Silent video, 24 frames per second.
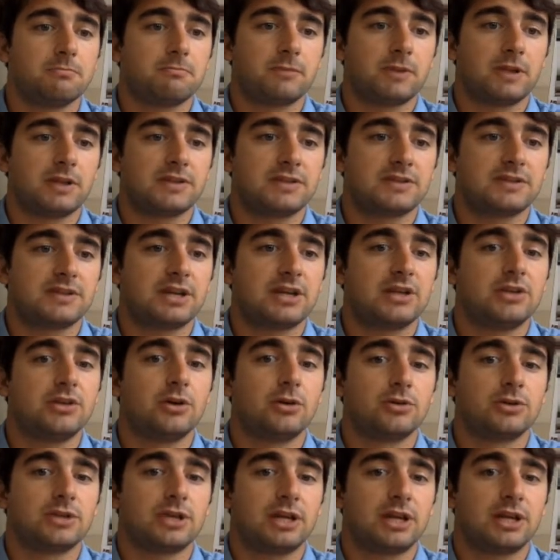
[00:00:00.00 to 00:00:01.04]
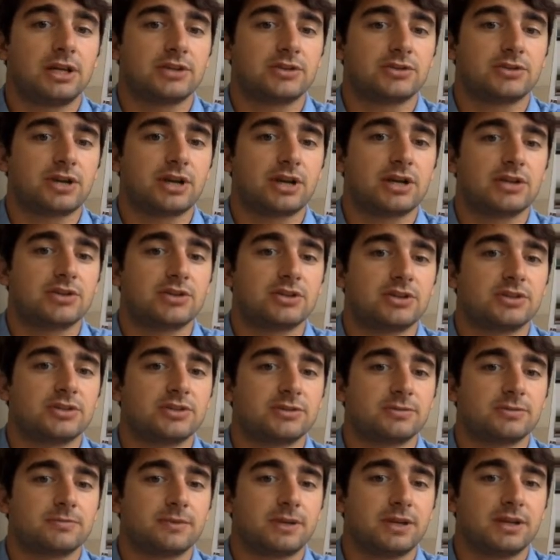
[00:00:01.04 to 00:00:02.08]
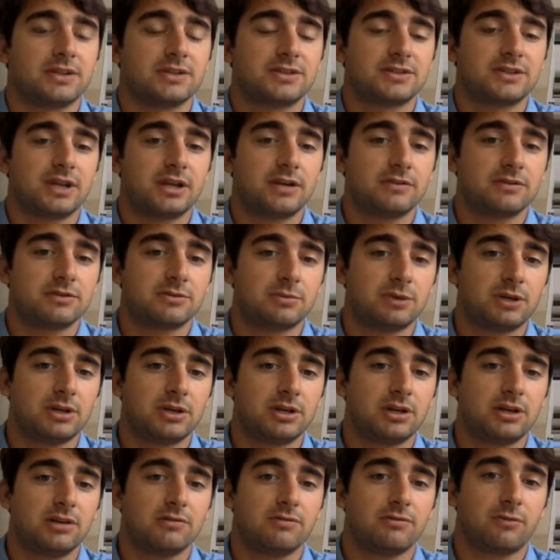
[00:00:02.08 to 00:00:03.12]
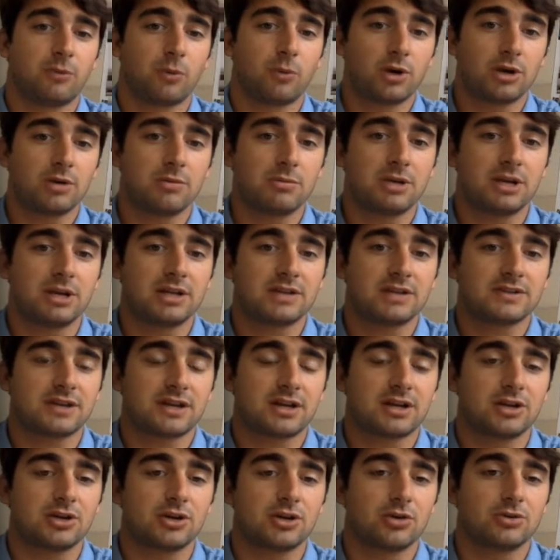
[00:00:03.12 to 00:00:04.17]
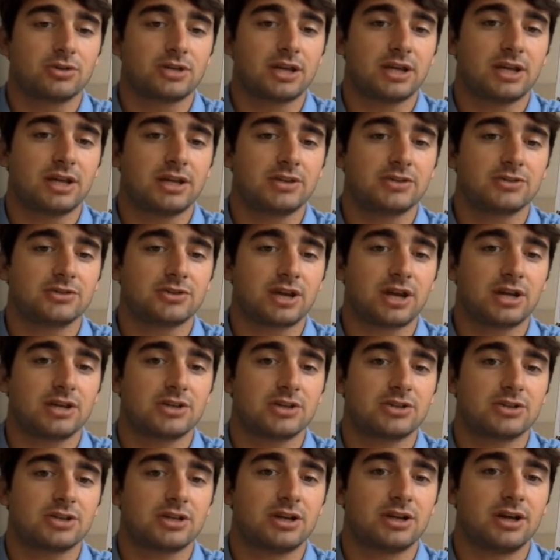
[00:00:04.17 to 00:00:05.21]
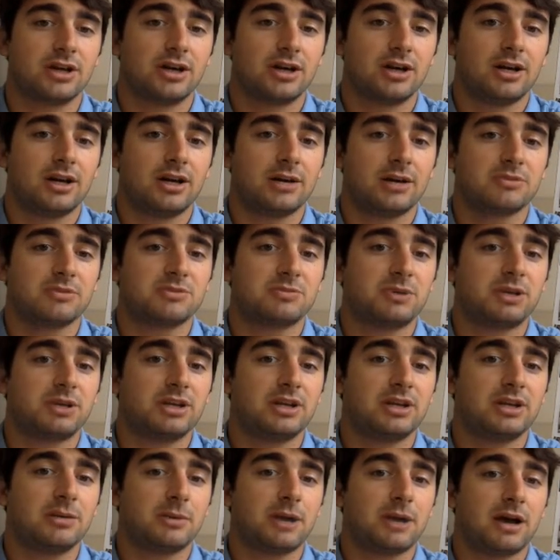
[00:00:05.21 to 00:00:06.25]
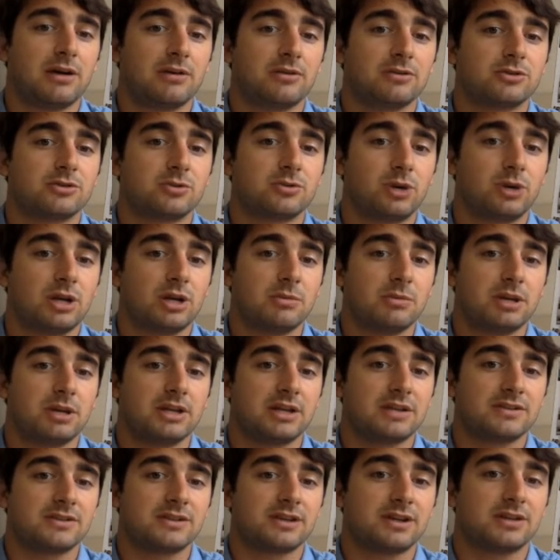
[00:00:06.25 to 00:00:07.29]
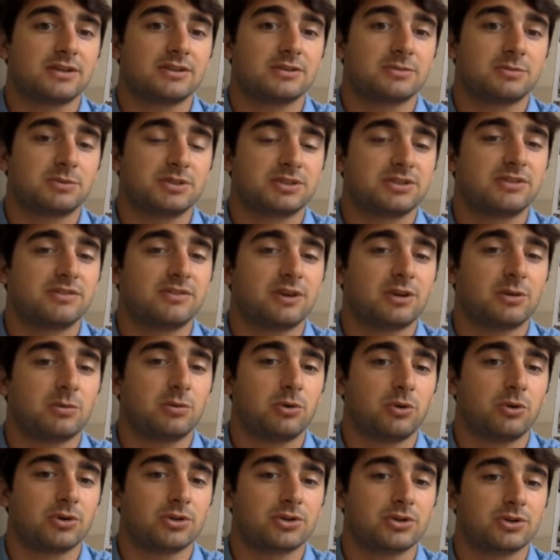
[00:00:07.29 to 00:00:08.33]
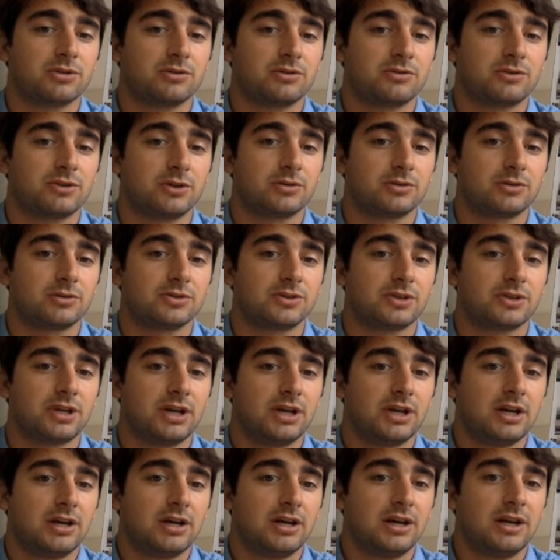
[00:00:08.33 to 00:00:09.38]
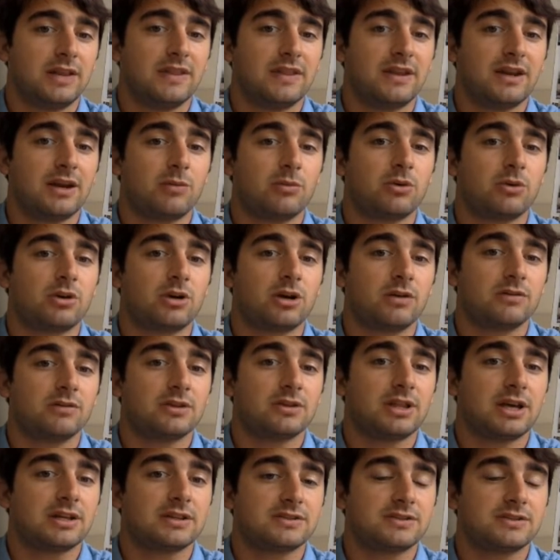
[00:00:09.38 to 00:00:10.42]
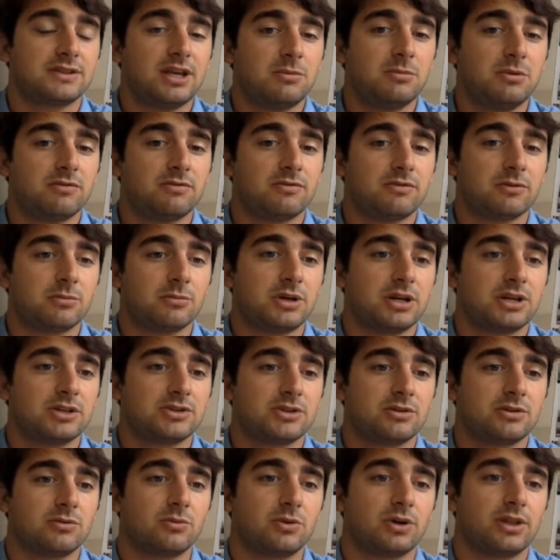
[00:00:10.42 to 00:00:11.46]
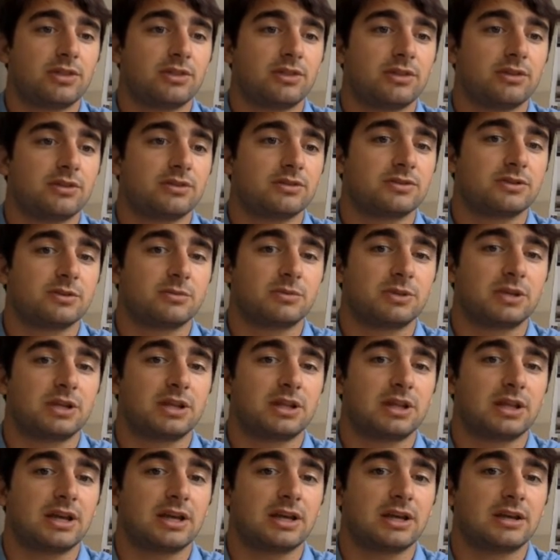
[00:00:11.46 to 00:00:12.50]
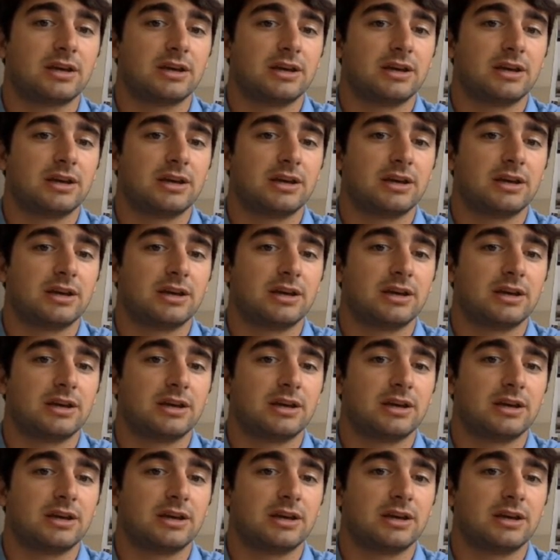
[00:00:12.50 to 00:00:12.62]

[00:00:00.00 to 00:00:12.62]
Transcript: let's say note-taking strategies. Instead of spending 40 minutes on a note-taking strategy, I'm spending about 20 minutes on a specific portion of notes. And then I will cover that same information with something like